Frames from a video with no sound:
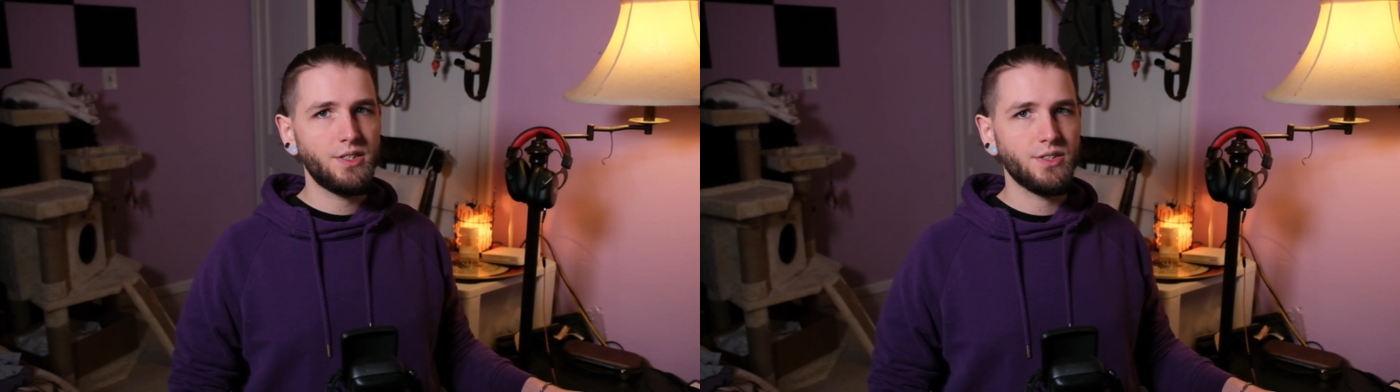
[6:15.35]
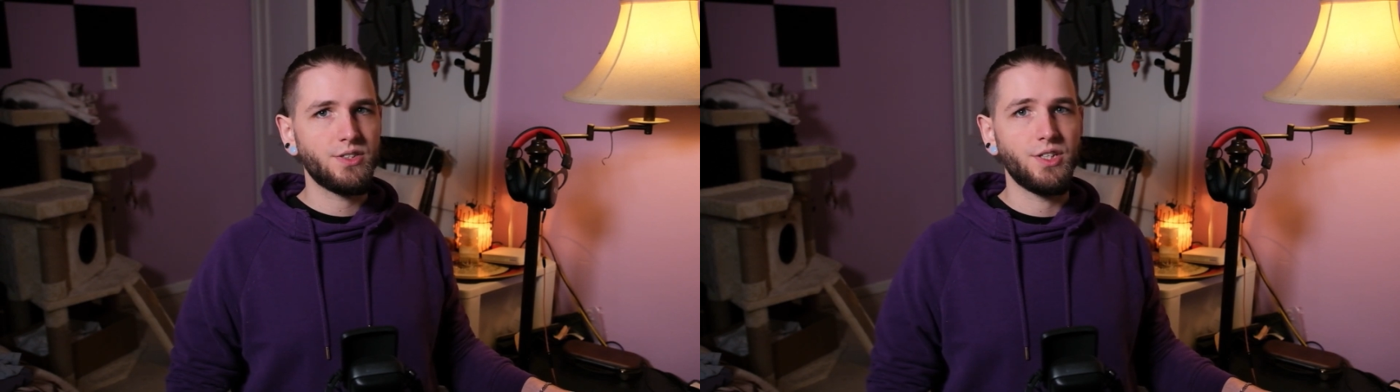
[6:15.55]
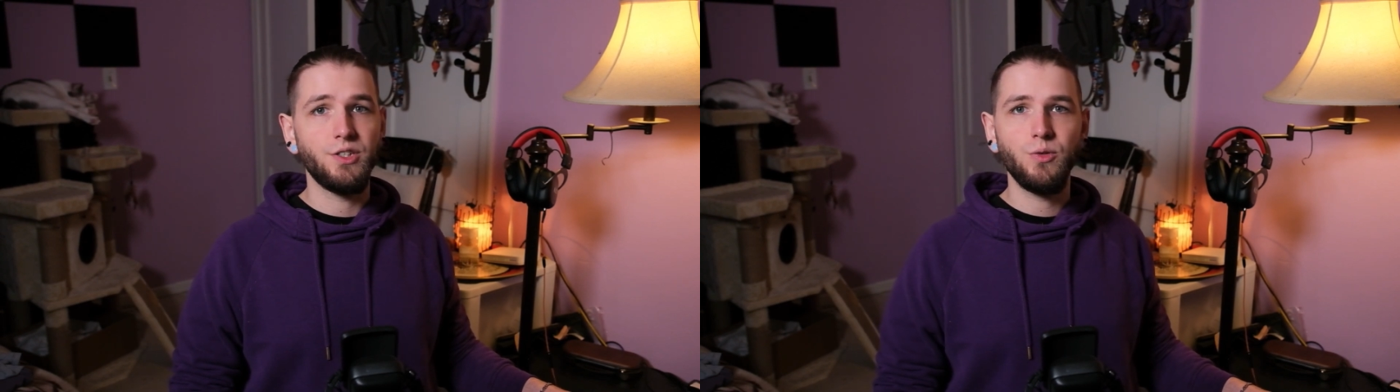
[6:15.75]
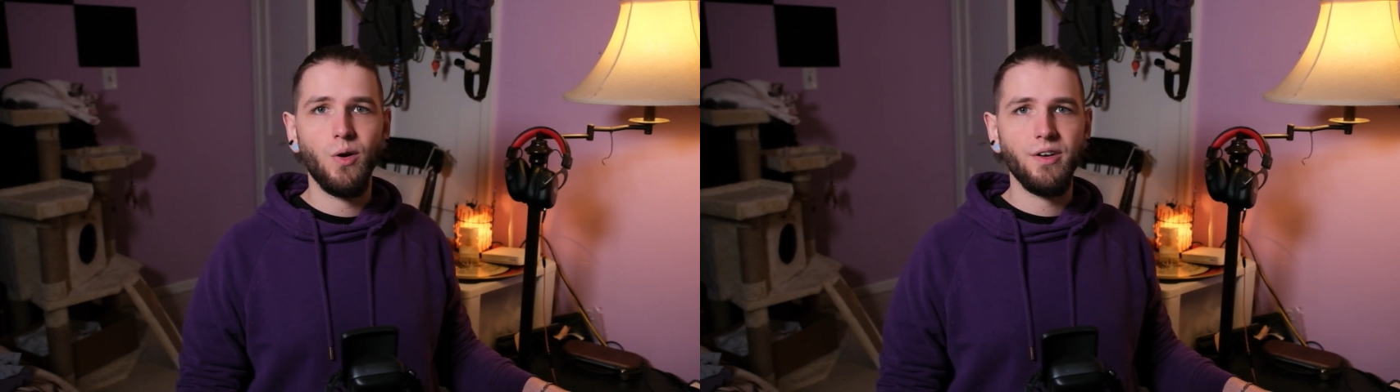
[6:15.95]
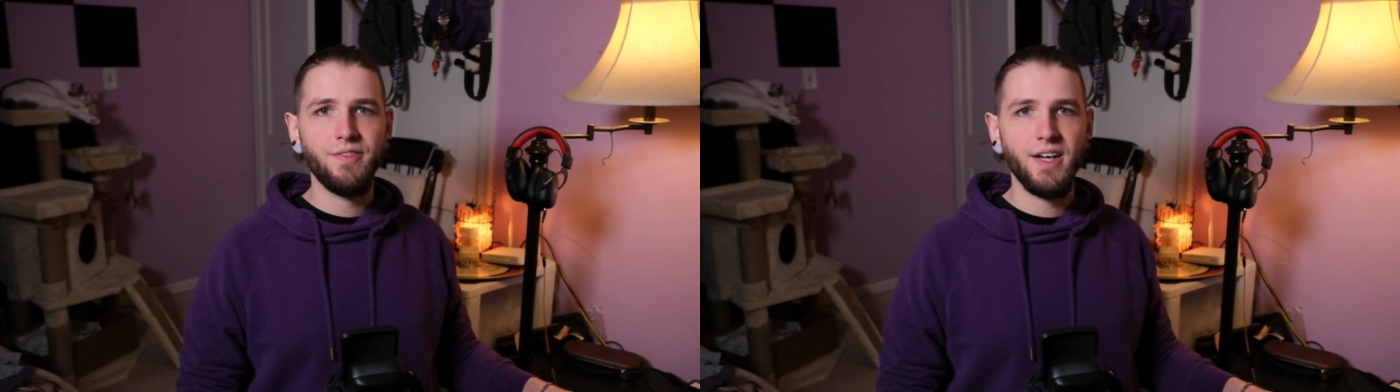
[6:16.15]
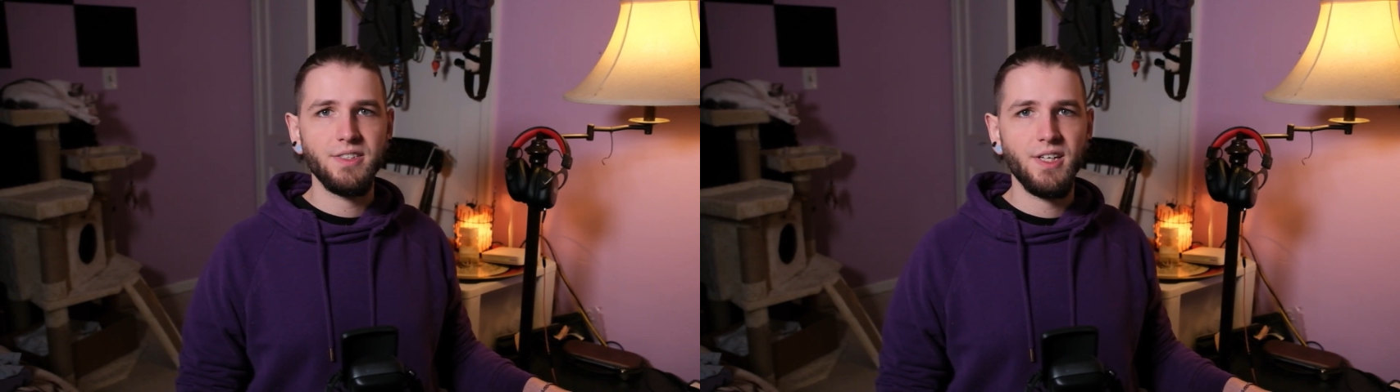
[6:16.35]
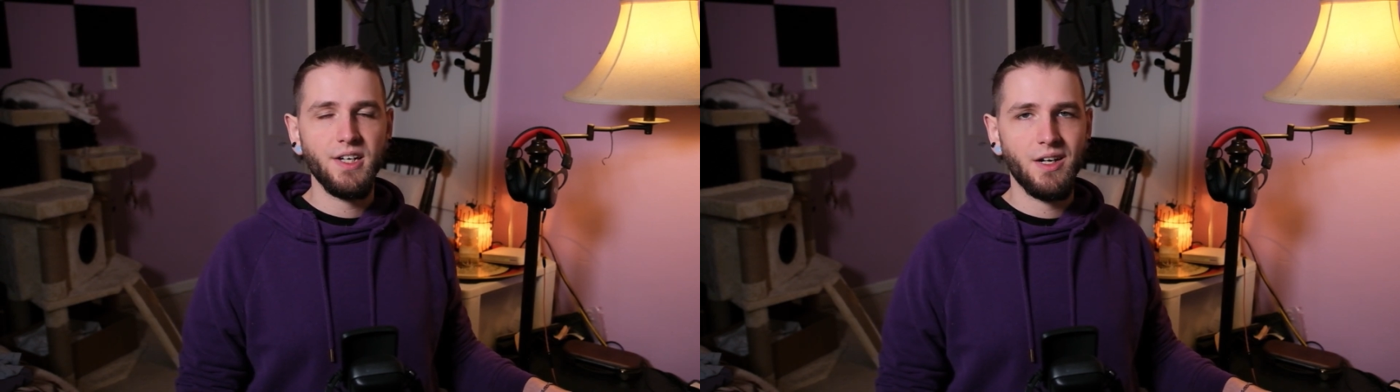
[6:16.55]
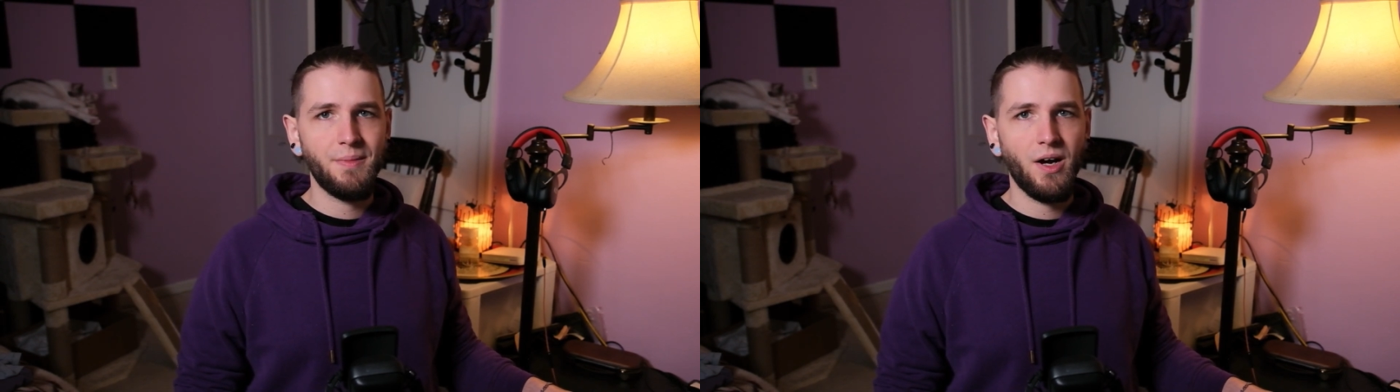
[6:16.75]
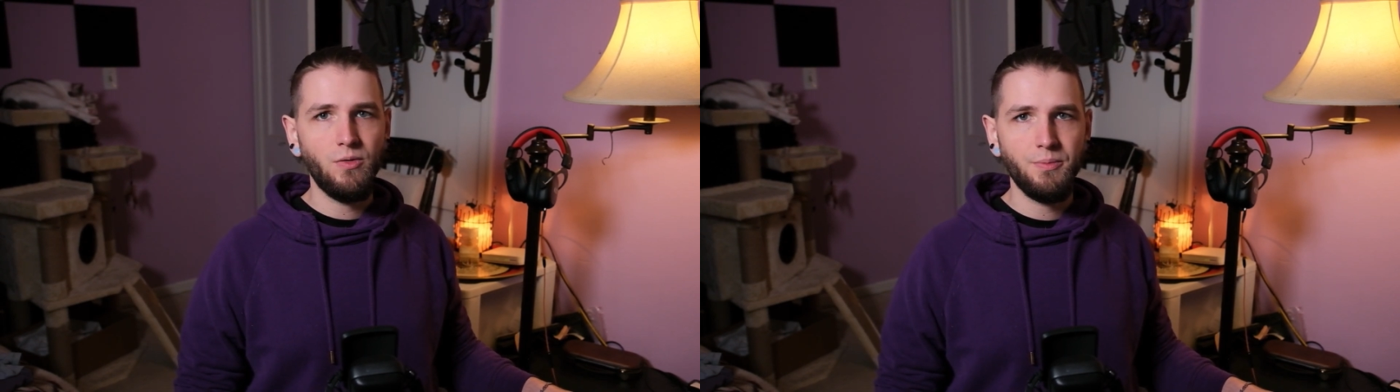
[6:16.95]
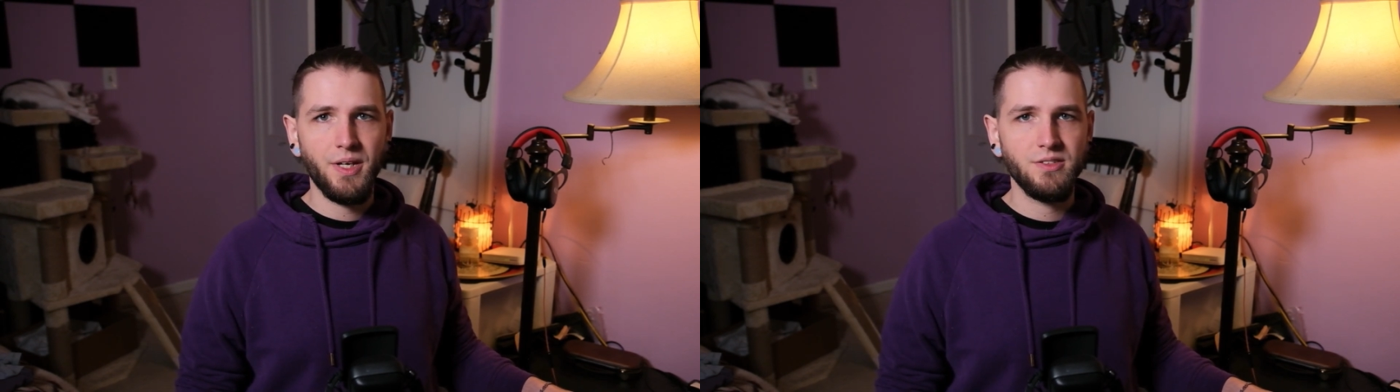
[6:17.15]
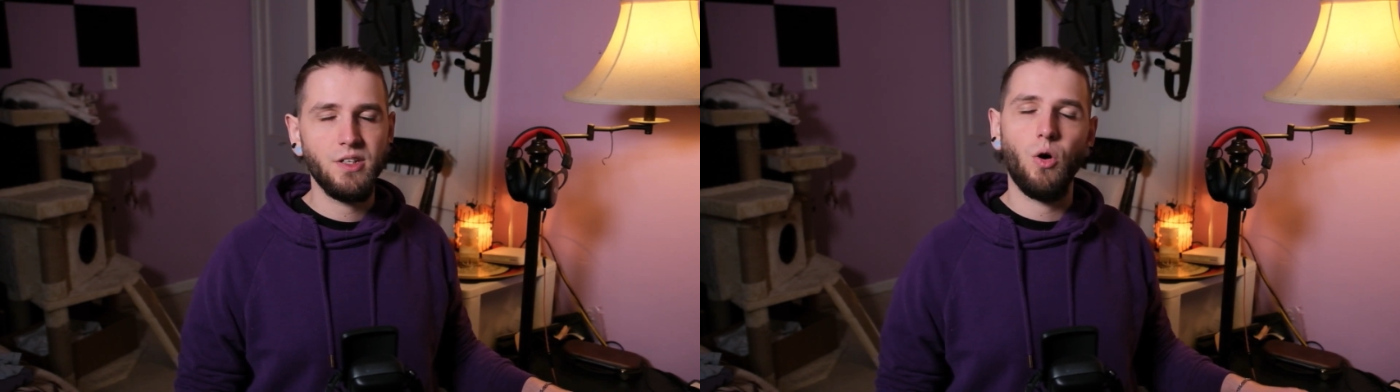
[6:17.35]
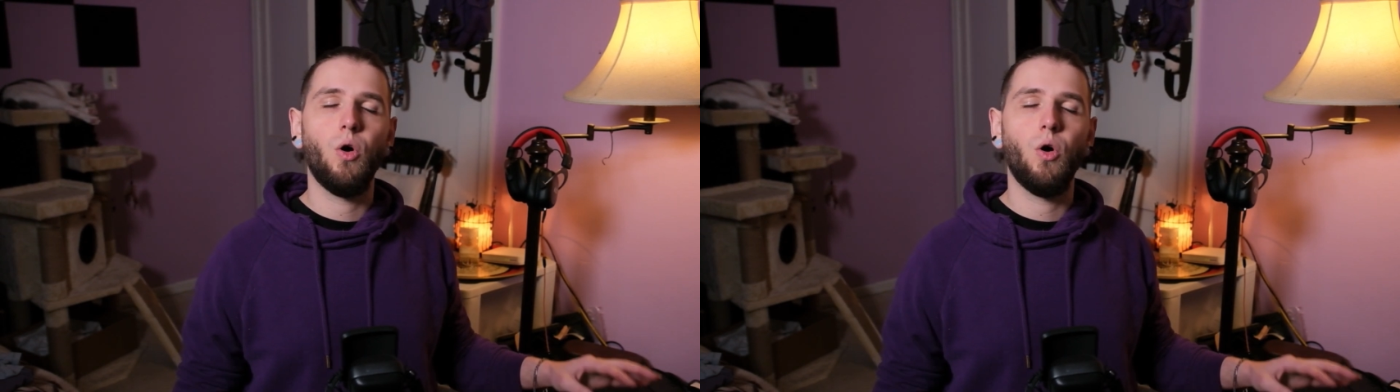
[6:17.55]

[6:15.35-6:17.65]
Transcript: to see a new artifact set come out because it